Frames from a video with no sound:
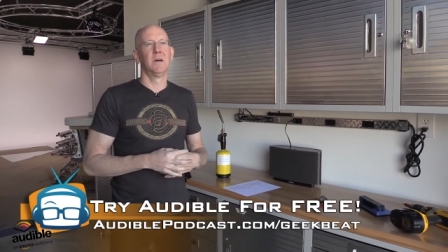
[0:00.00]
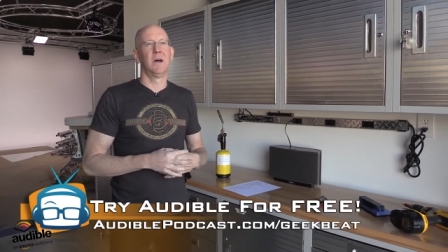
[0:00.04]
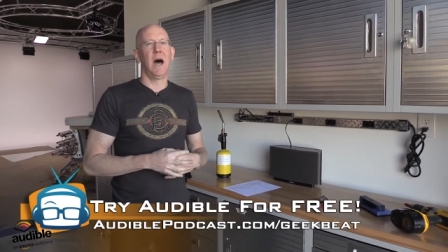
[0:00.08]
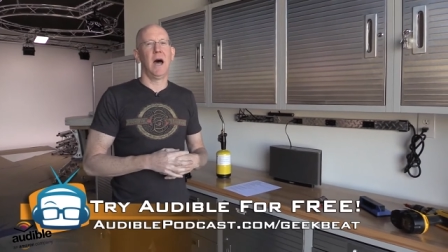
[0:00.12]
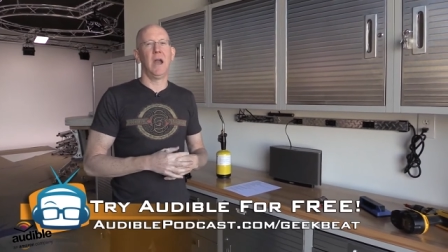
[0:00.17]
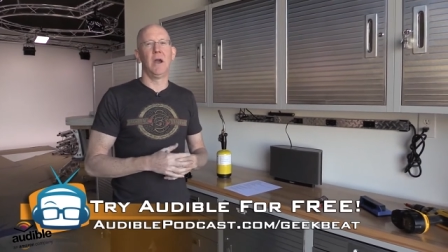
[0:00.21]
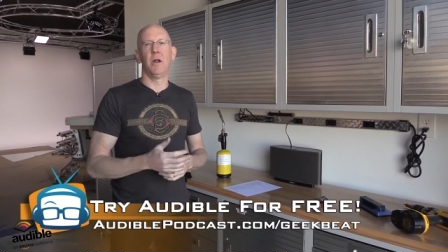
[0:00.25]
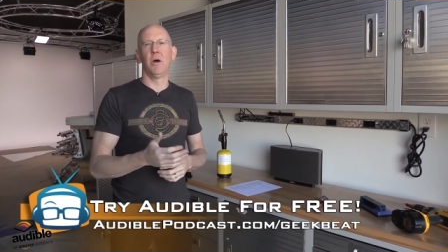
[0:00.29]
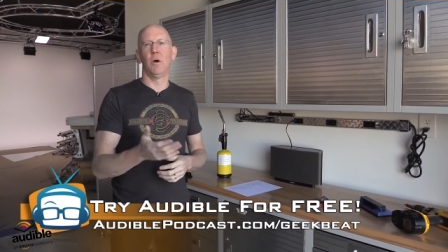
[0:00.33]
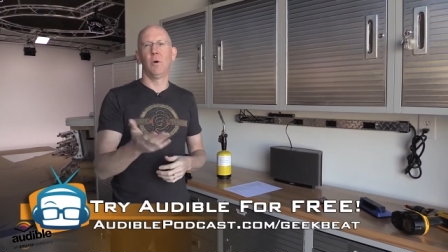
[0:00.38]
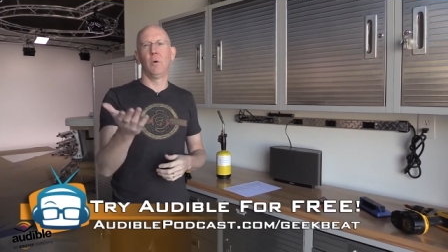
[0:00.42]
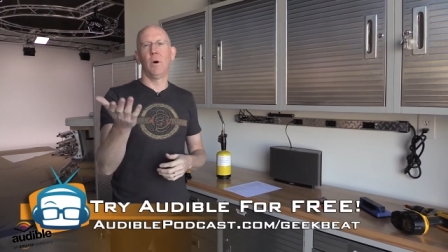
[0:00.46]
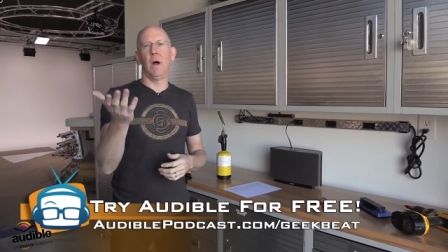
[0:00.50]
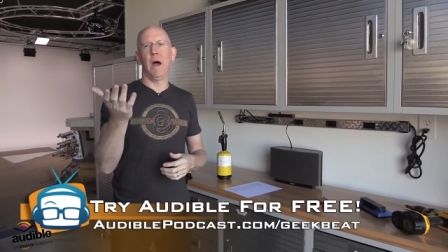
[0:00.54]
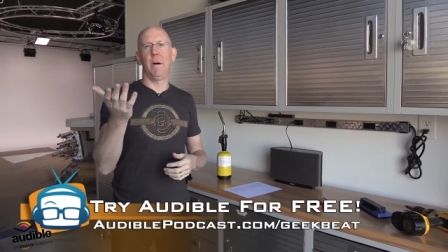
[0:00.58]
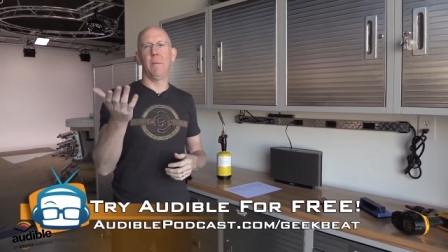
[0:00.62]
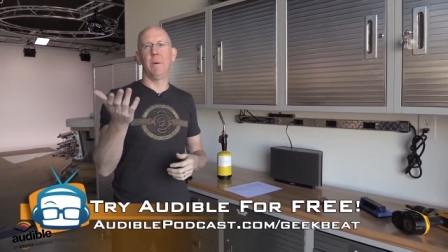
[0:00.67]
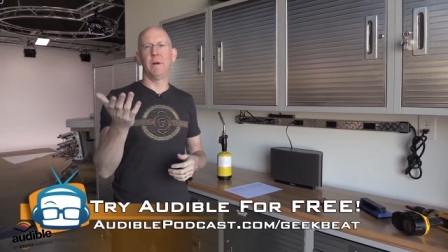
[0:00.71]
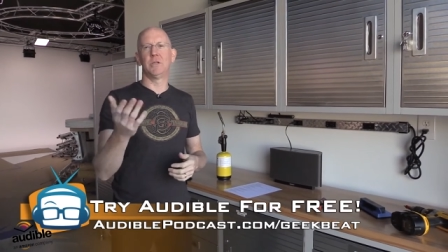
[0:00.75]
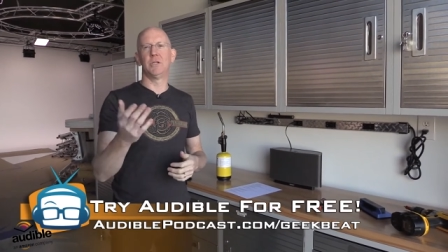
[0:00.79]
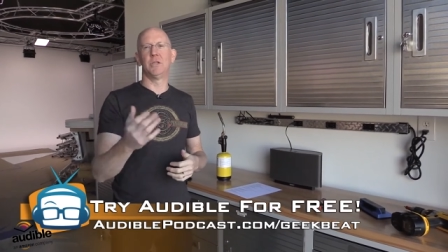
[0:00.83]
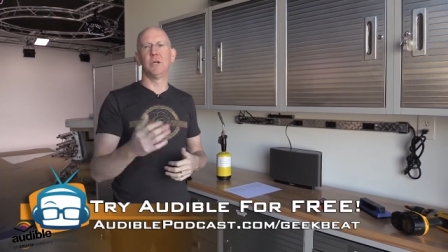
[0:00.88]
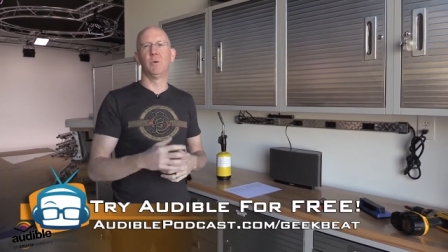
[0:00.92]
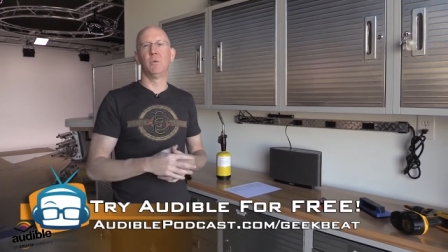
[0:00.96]
I don't know. How
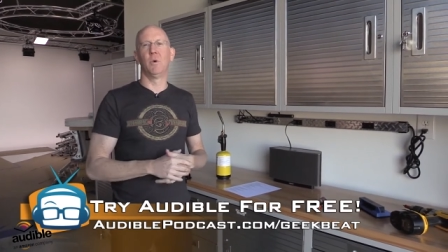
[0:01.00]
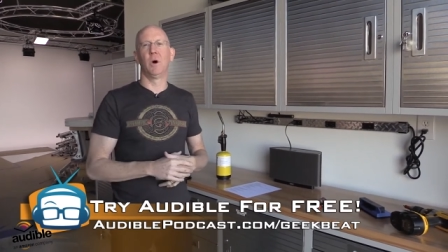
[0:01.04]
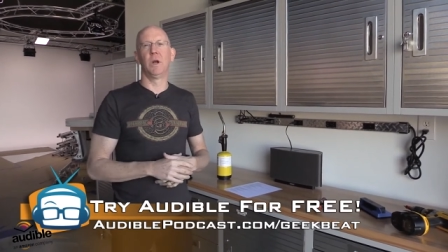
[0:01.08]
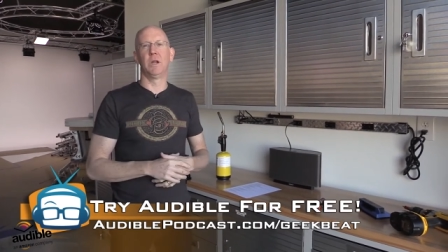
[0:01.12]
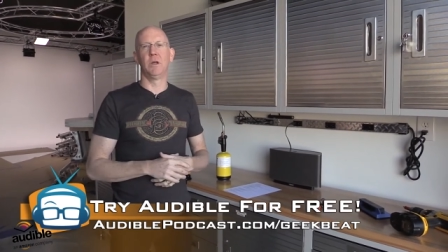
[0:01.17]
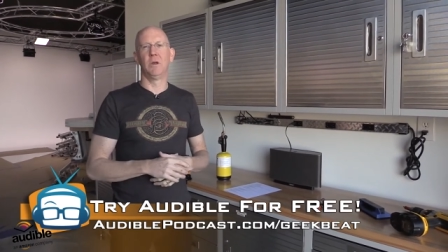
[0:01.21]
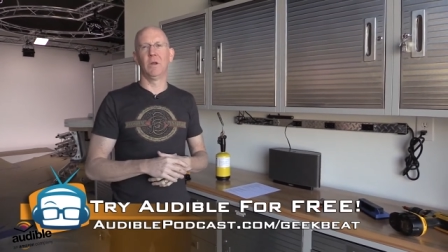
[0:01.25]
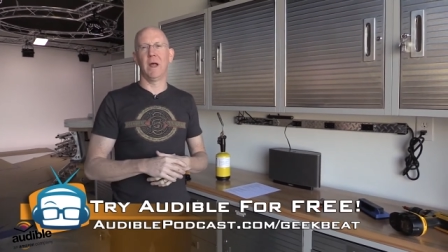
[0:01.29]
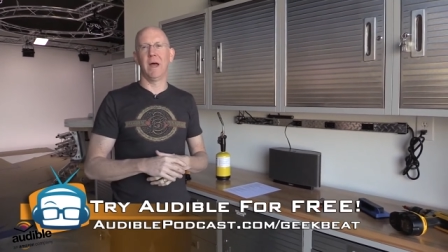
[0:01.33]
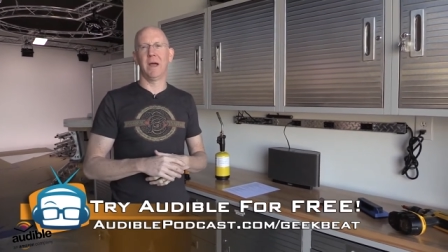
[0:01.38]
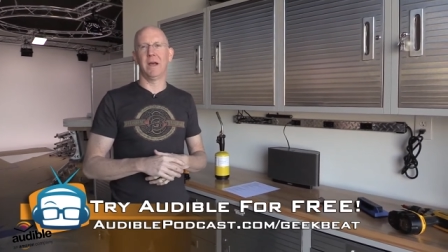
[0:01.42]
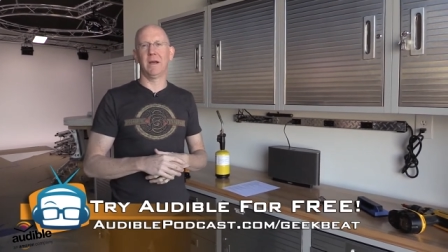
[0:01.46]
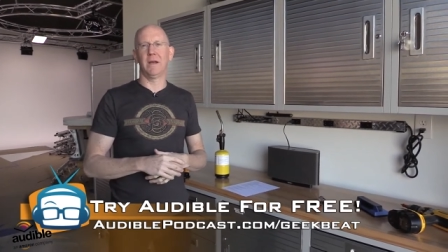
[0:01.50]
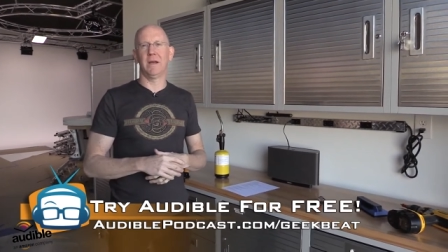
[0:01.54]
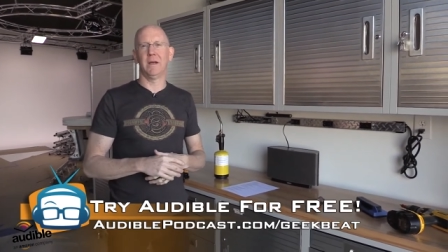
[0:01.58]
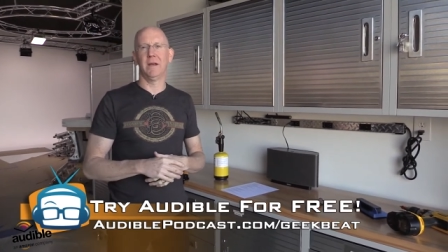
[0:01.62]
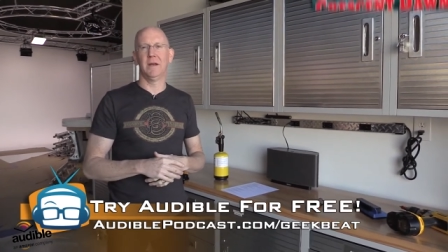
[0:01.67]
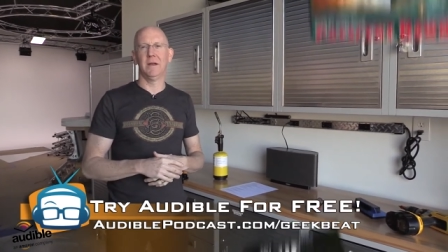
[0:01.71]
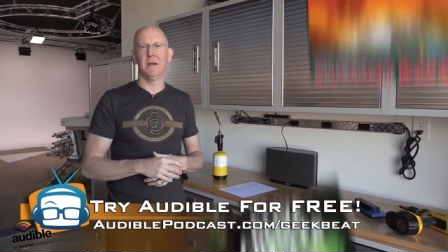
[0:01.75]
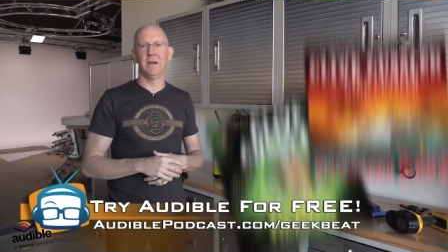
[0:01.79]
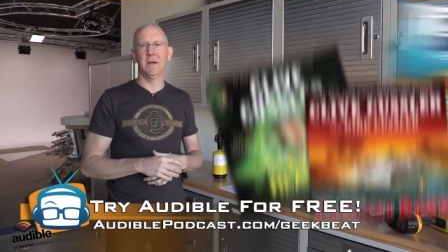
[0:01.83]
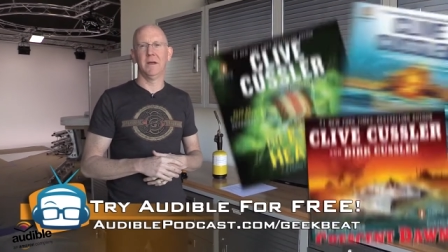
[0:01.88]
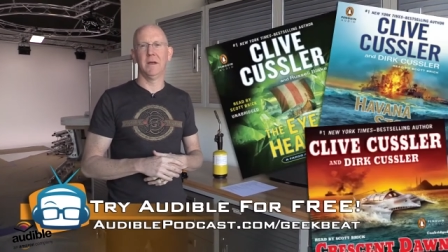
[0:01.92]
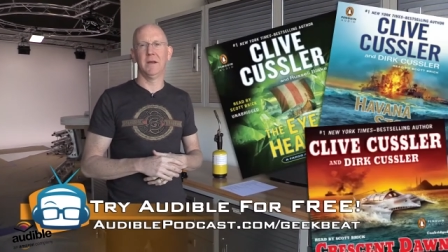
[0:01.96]
about you? What do you like?
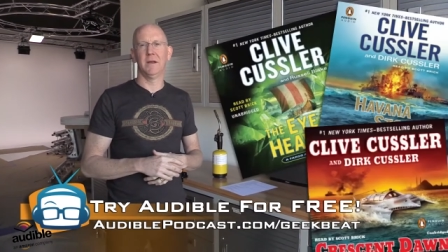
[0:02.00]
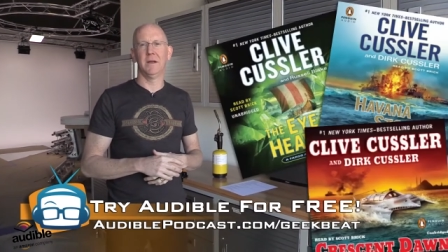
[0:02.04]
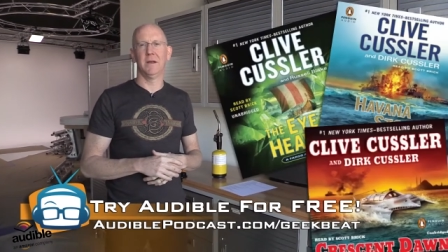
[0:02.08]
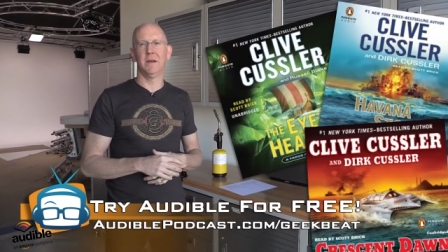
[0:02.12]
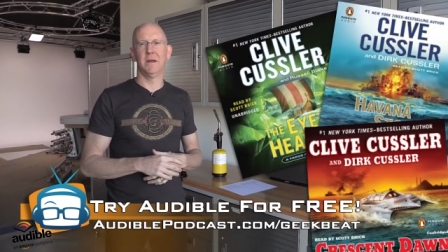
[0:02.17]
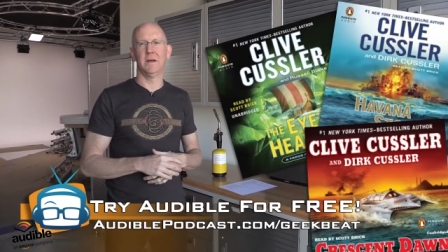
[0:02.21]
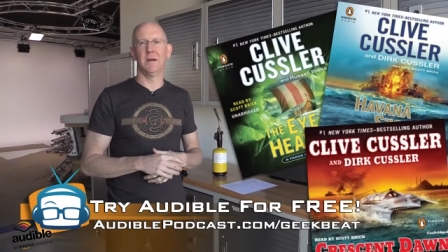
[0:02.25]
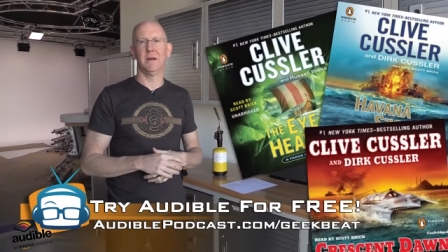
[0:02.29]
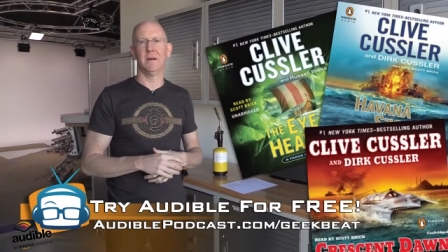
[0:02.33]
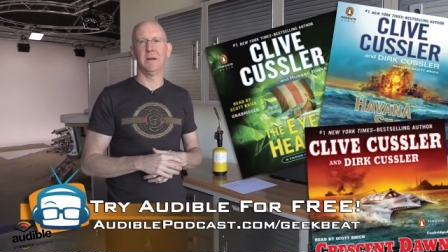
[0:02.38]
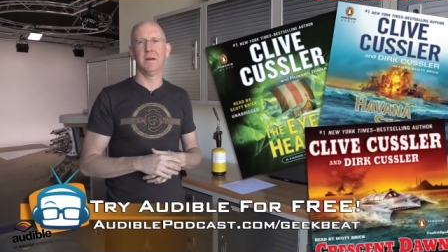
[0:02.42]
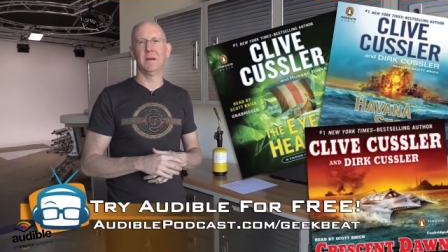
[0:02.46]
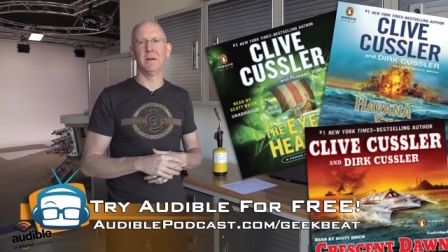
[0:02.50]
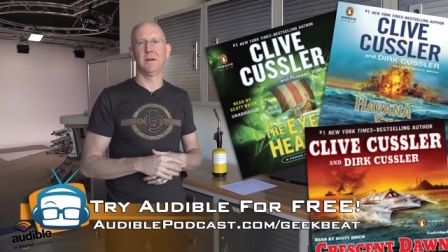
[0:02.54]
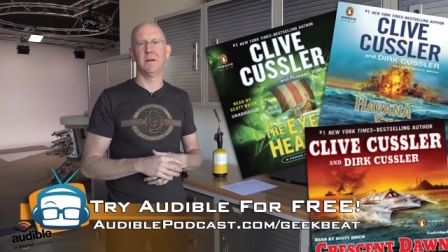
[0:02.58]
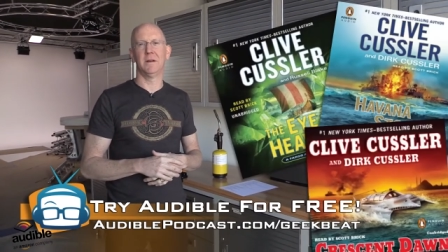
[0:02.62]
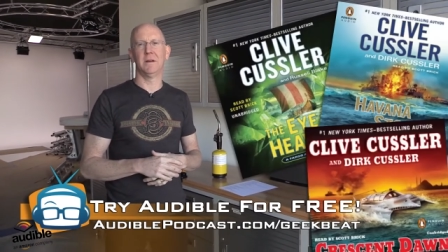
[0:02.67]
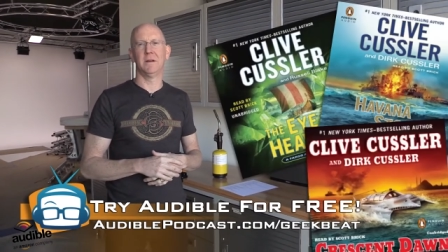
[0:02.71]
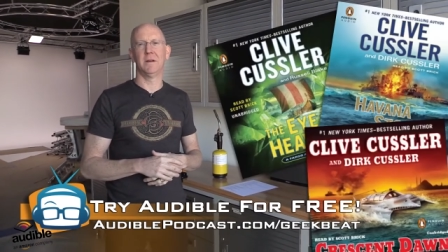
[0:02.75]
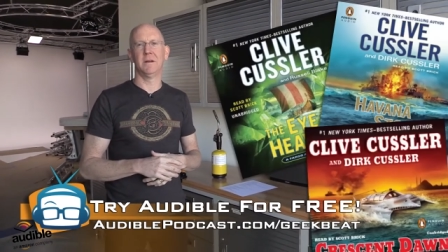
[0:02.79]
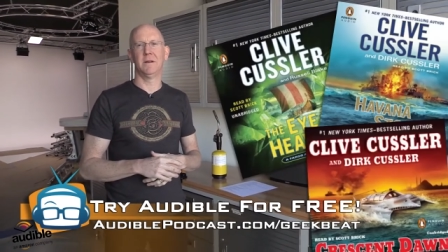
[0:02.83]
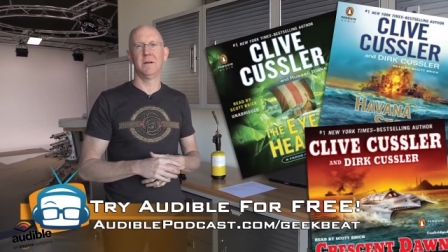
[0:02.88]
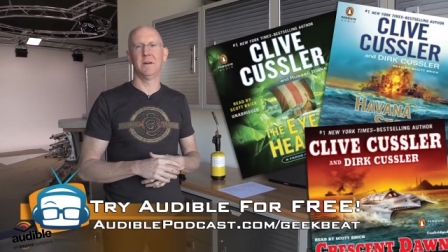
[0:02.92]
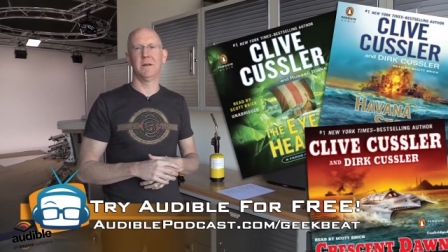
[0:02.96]
Anything that Clive
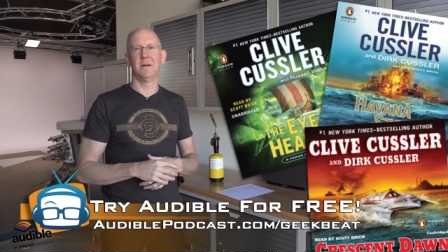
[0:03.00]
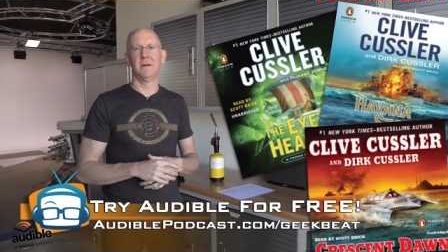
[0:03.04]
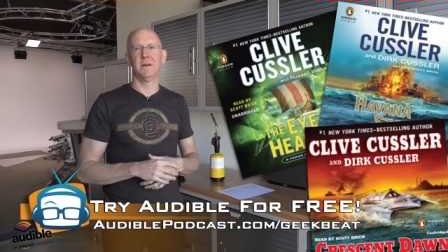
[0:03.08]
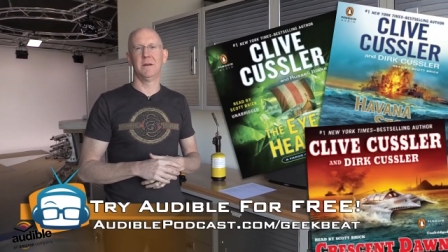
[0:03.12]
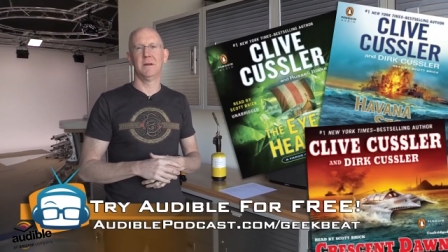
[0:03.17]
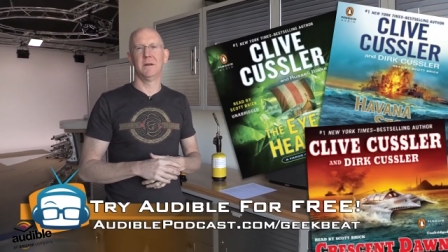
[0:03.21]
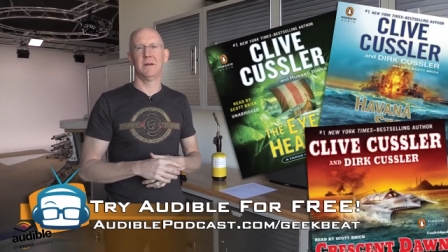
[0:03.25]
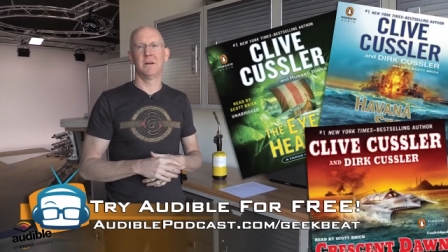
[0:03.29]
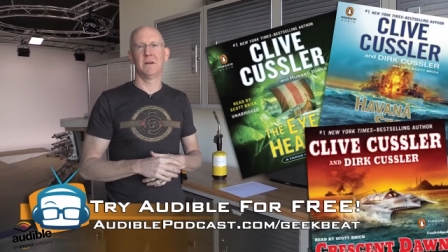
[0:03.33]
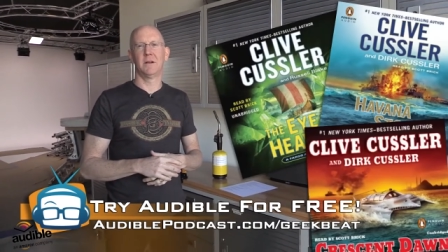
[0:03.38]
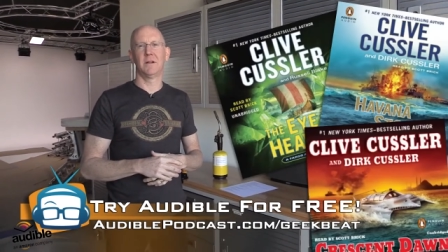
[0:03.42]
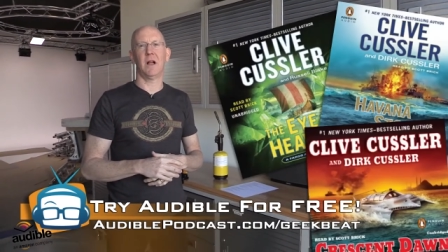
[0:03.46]
Cussler does.